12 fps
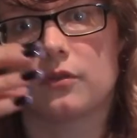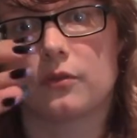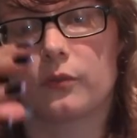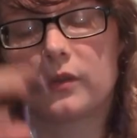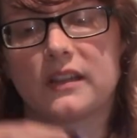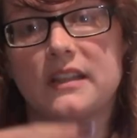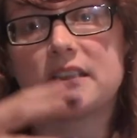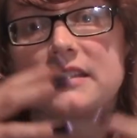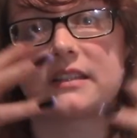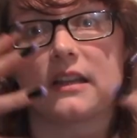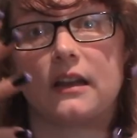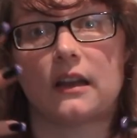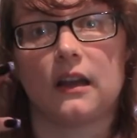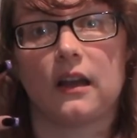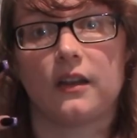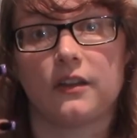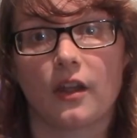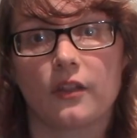release
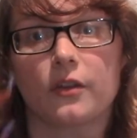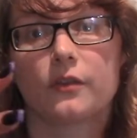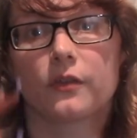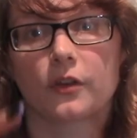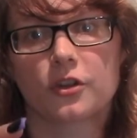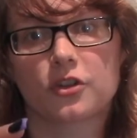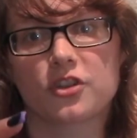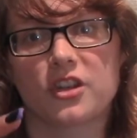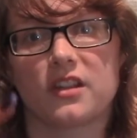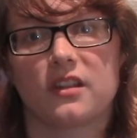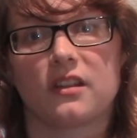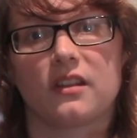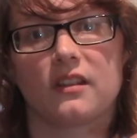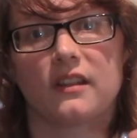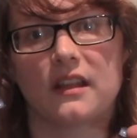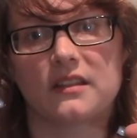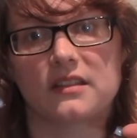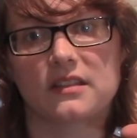another version
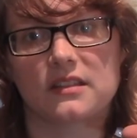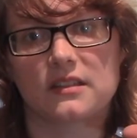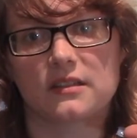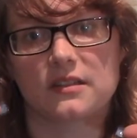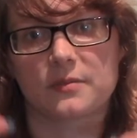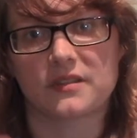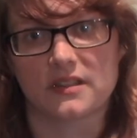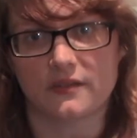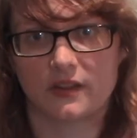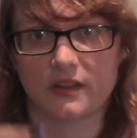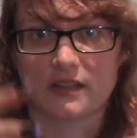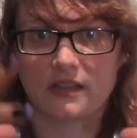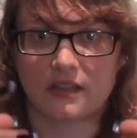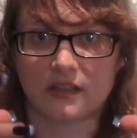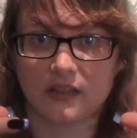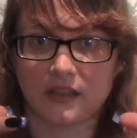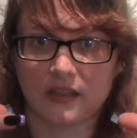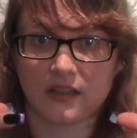that's specifically
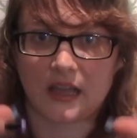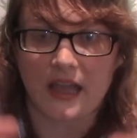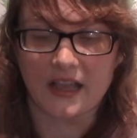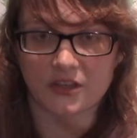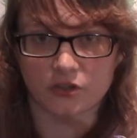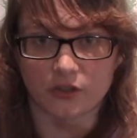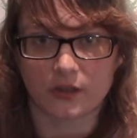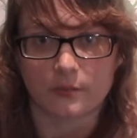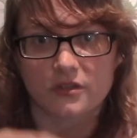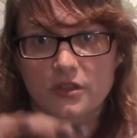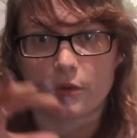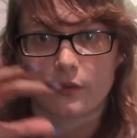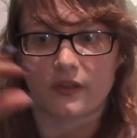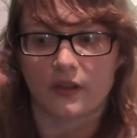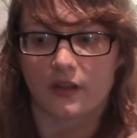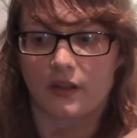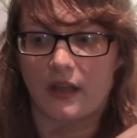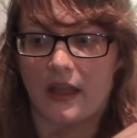Exiram. So
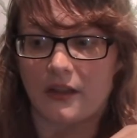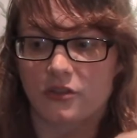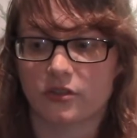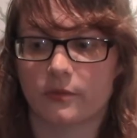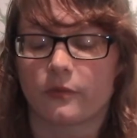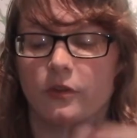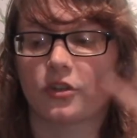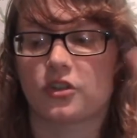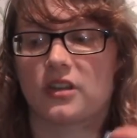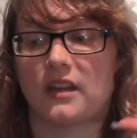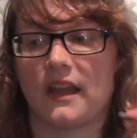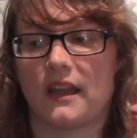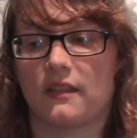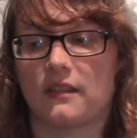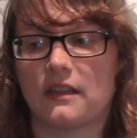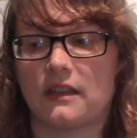the Exiram version and